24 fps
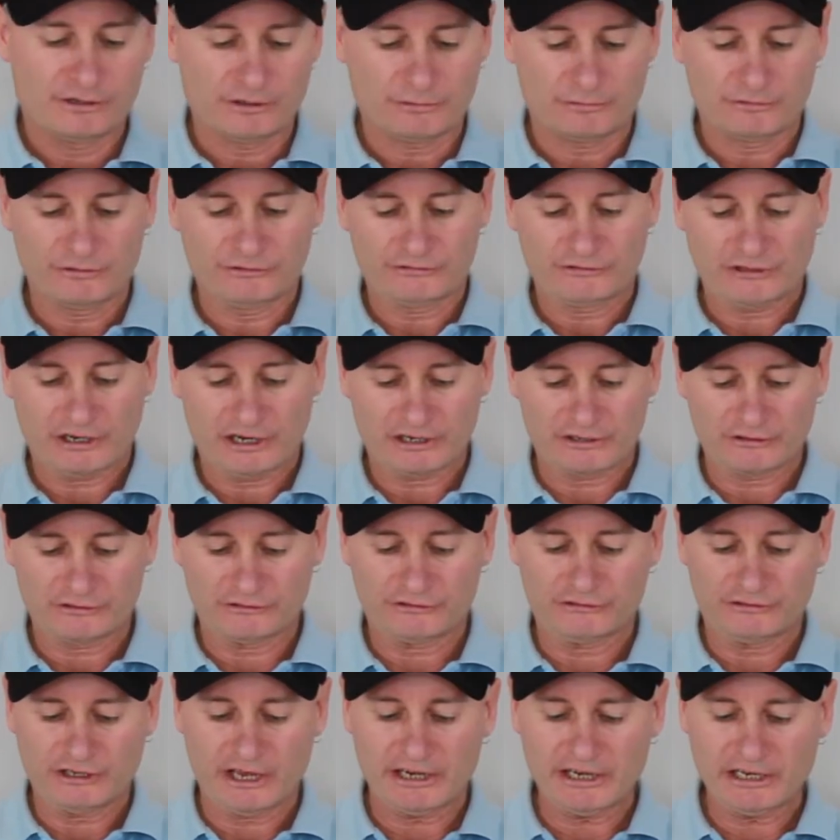we'll just take it
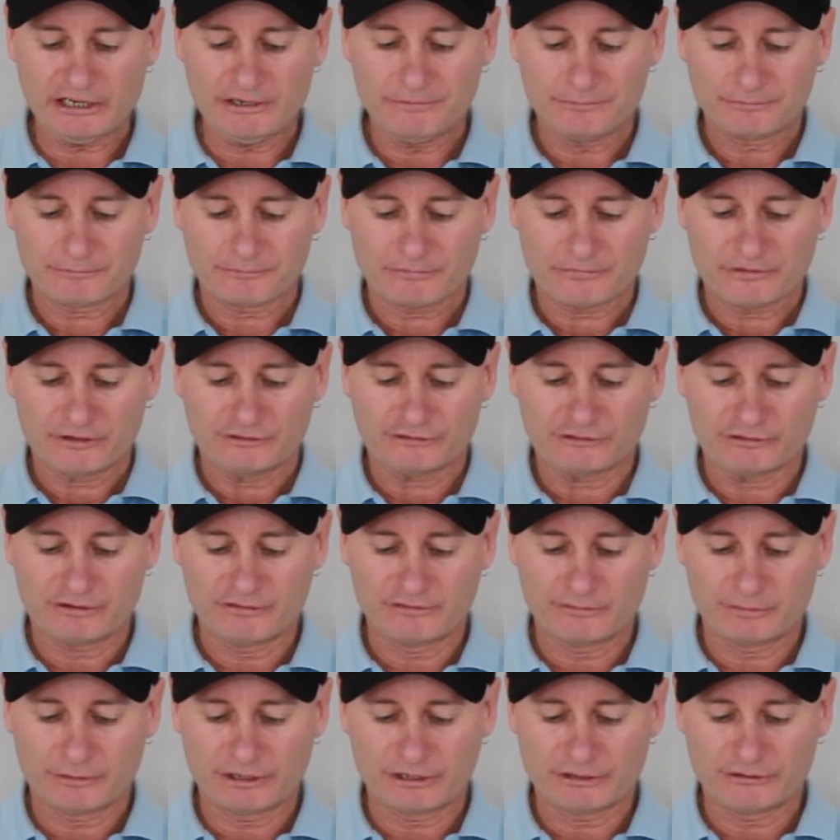steady so
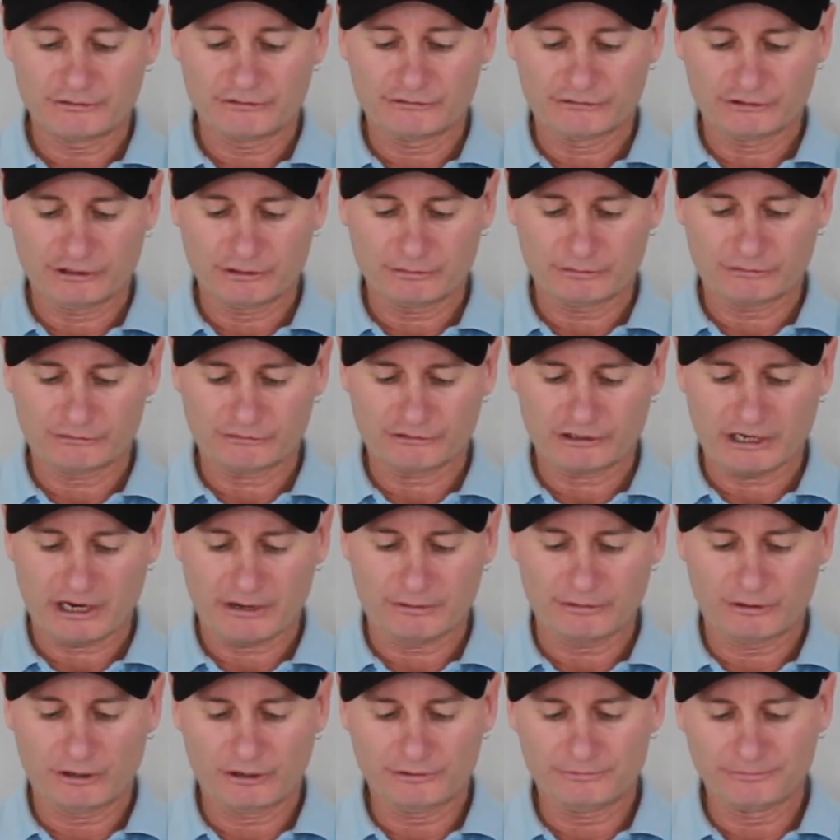everybody can see what's
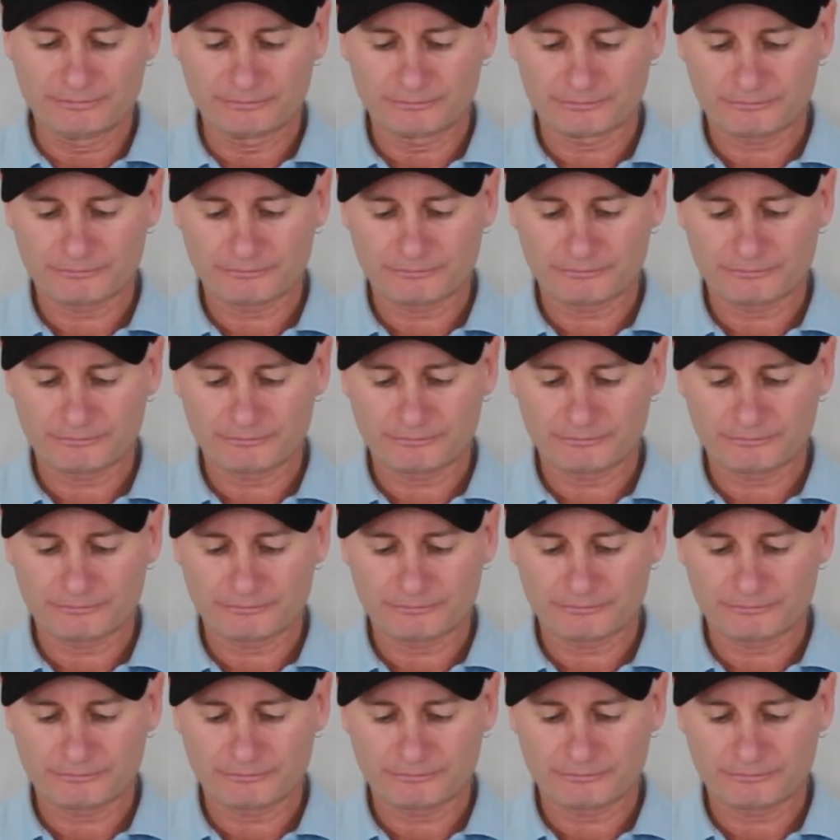going on.